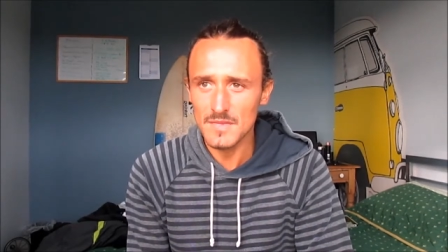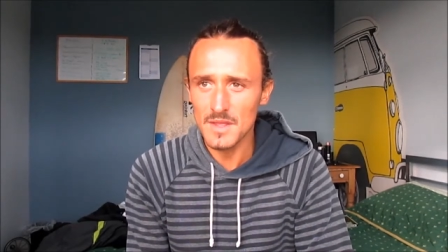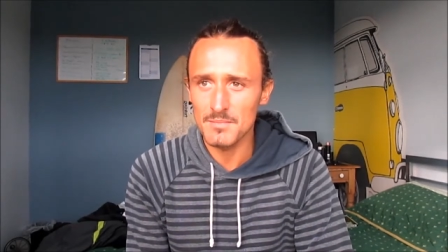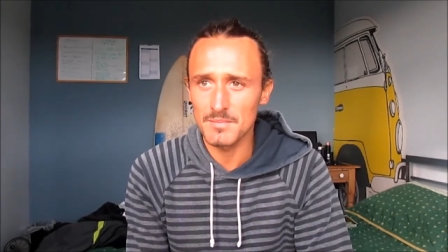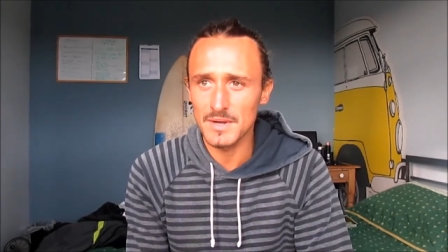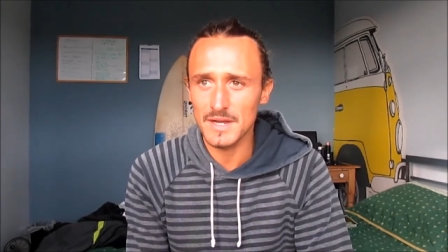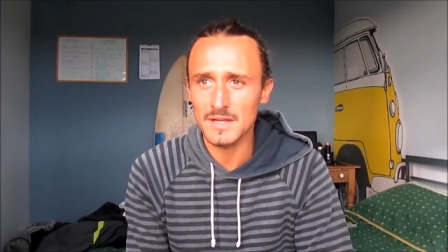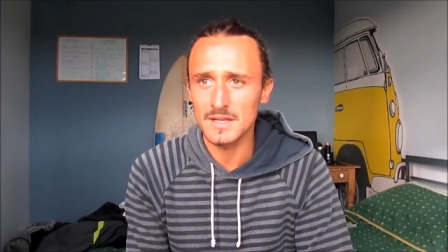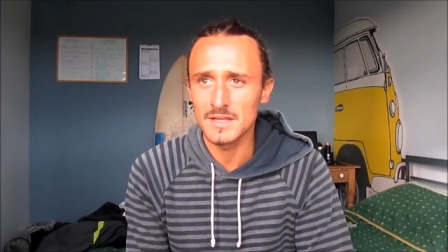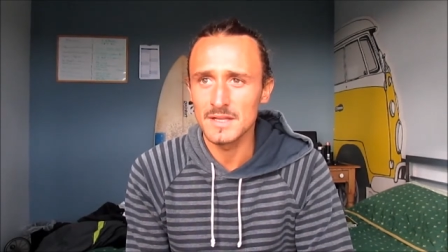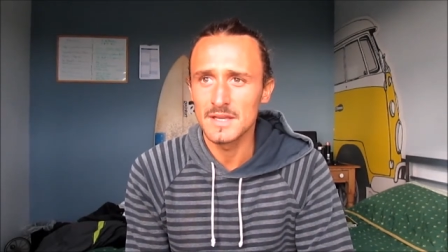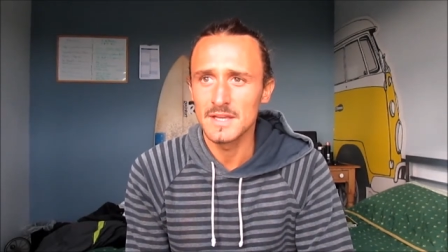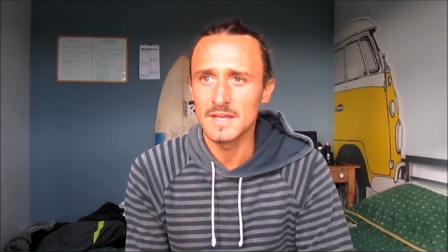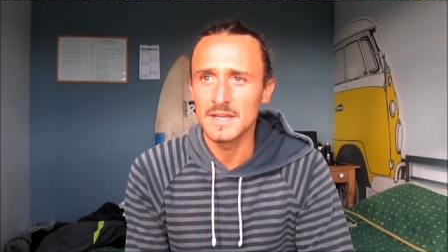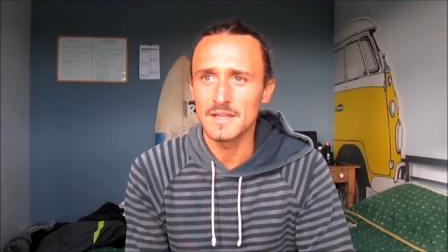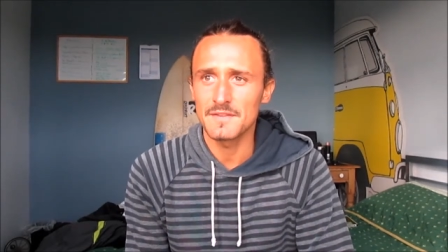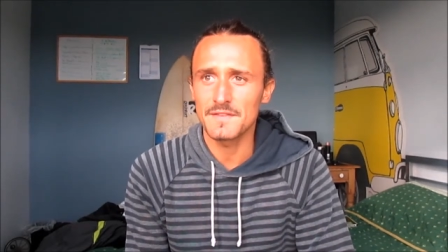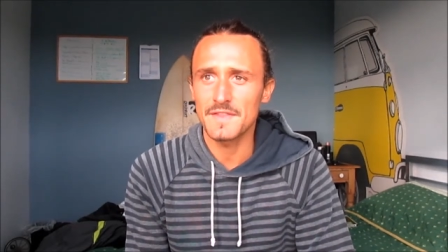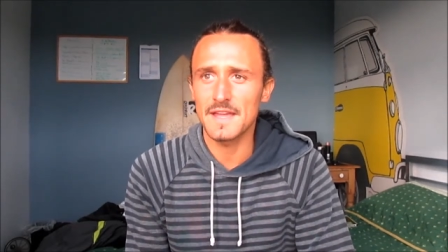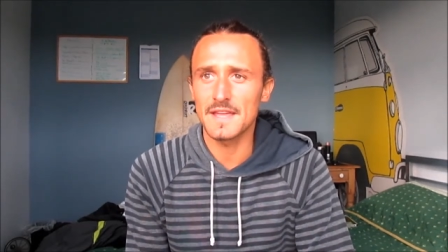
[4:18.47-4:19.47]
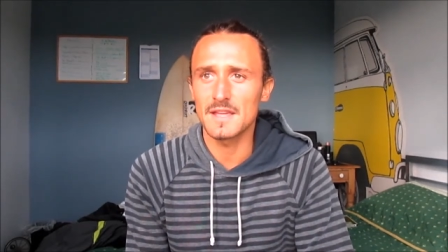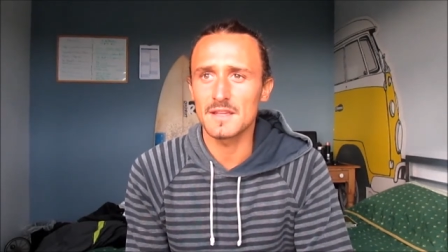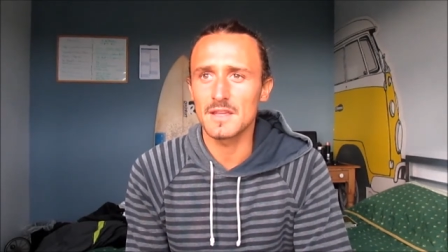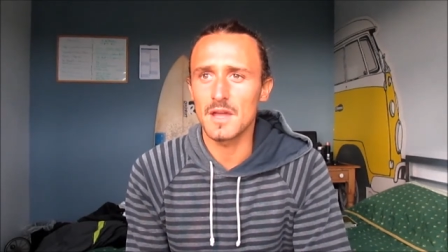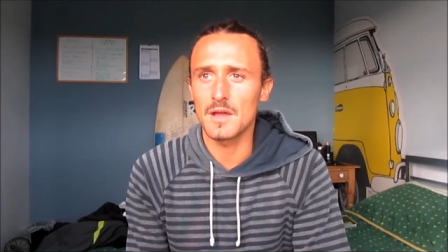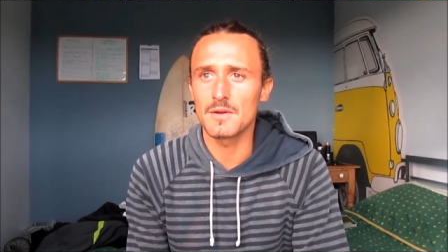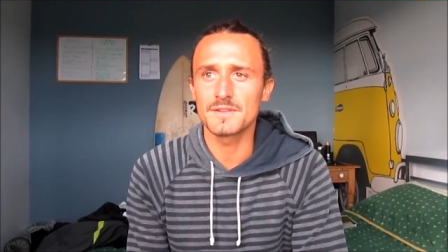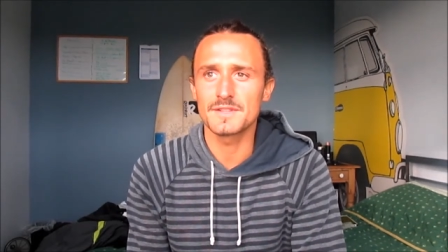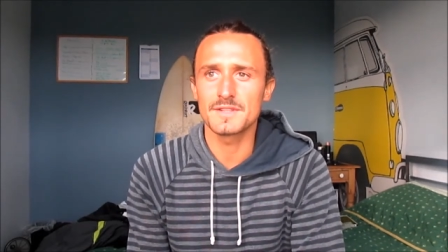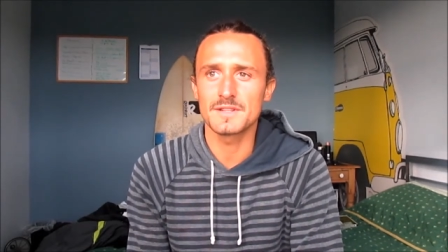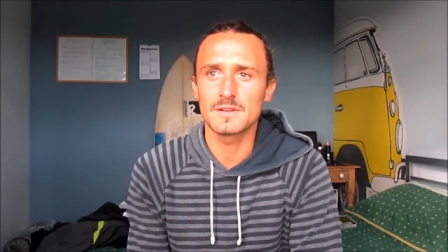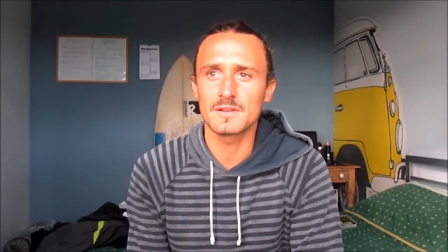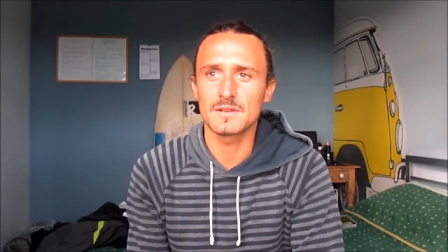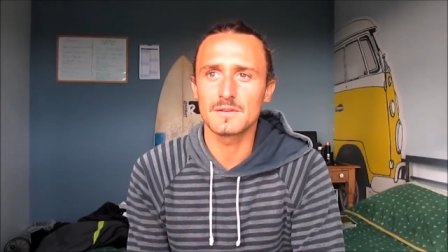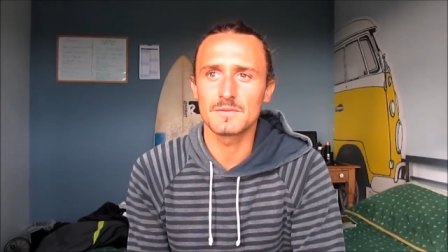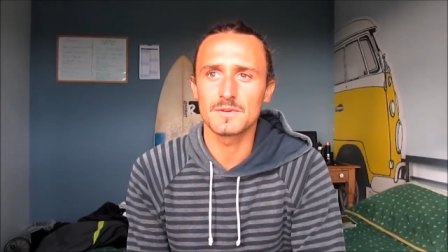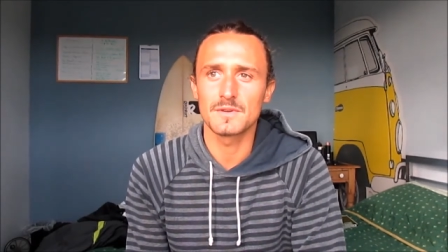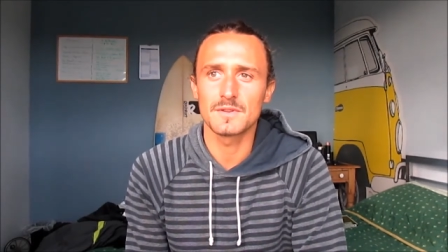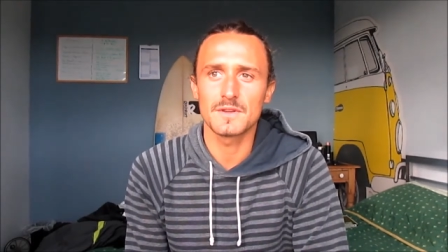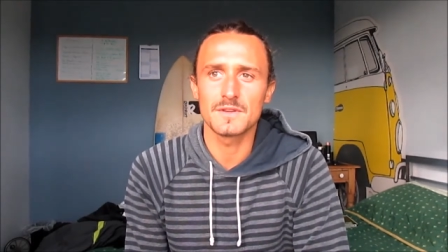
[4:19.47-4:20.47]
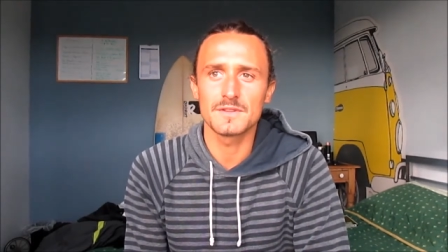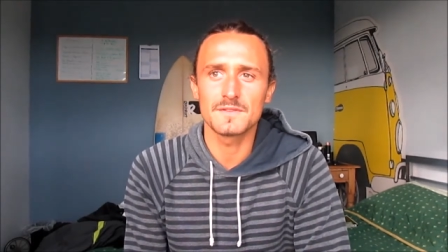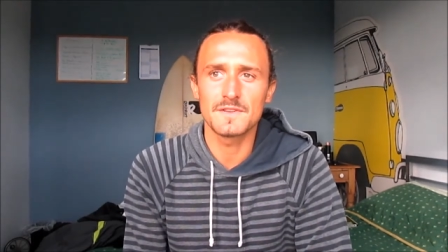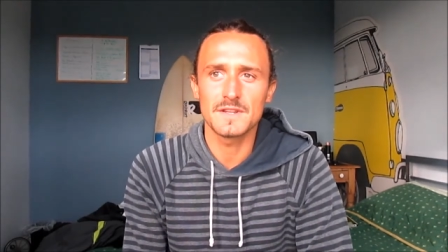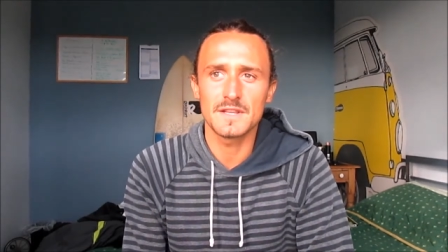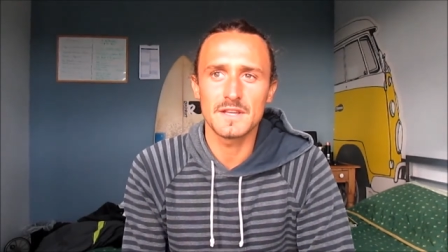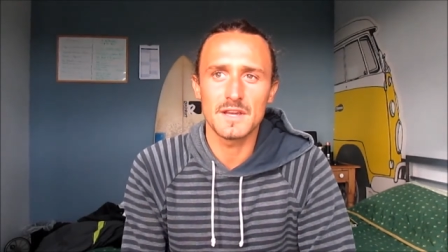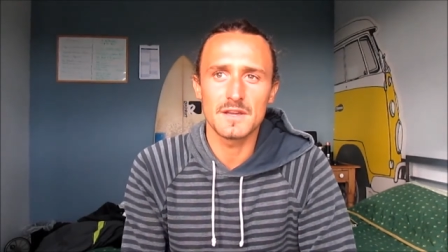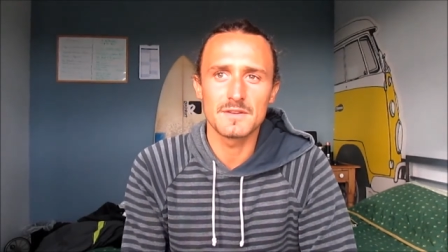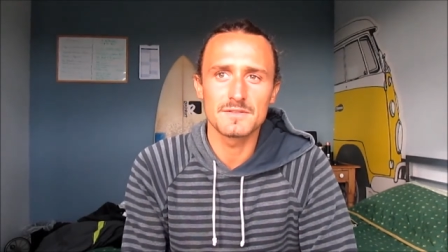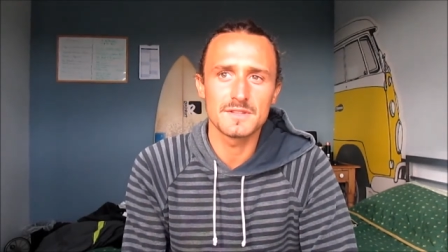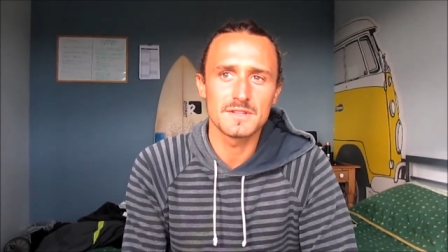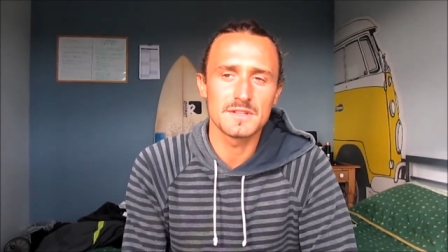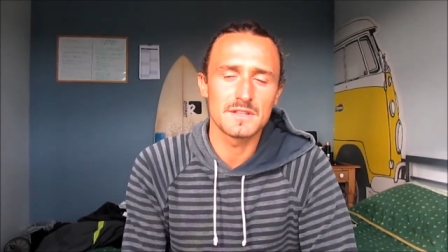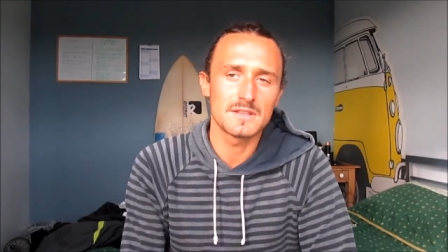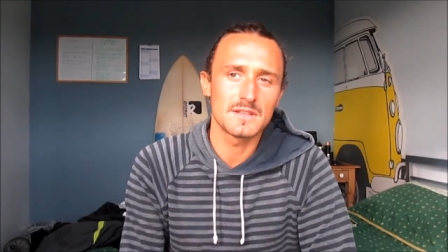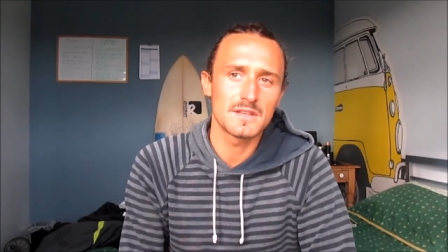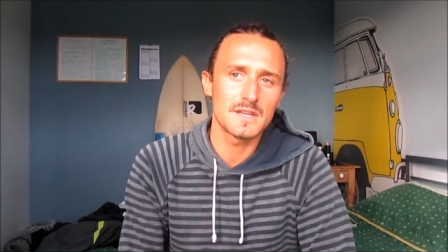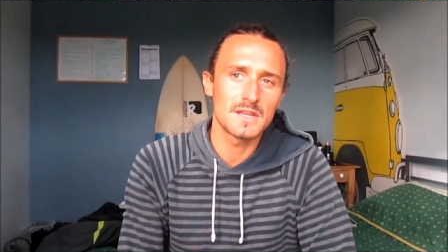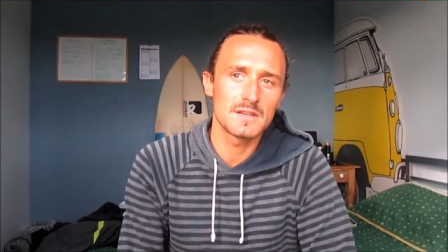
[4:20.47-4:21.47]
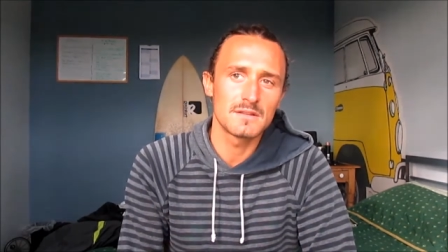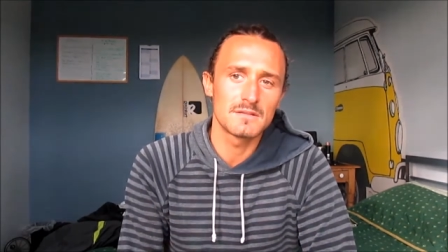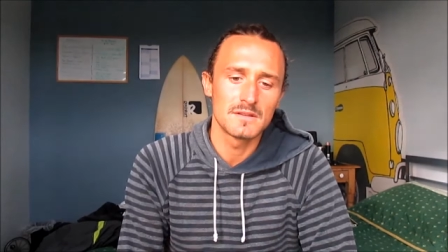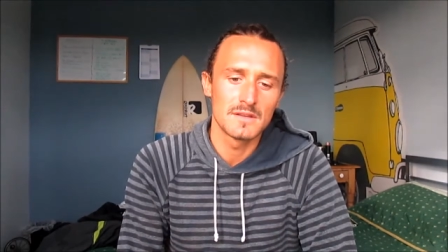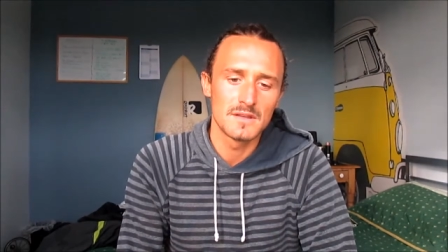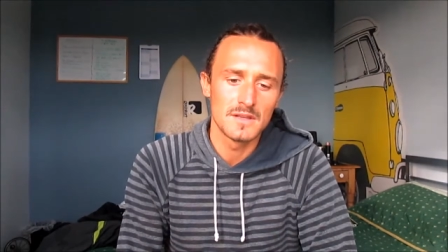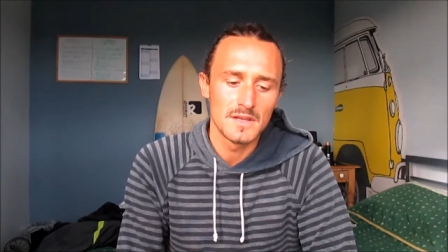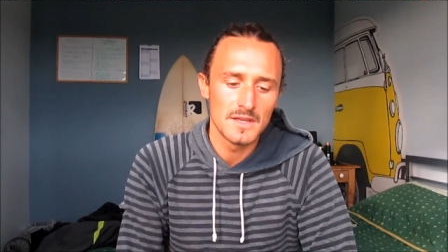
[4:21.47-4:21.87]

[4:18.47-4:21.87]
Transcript: but if they go in to look at one of those videos and then they